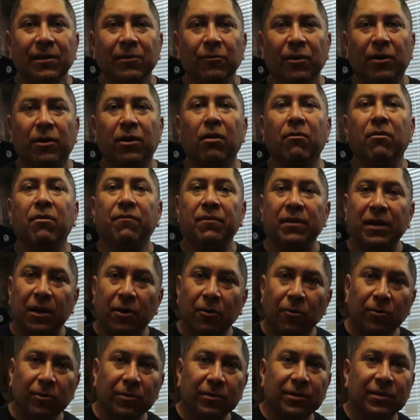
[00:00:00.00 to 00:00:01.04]
recovery
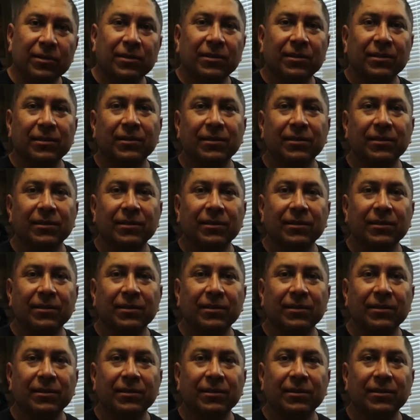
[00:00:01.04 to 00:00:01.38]
vehicles,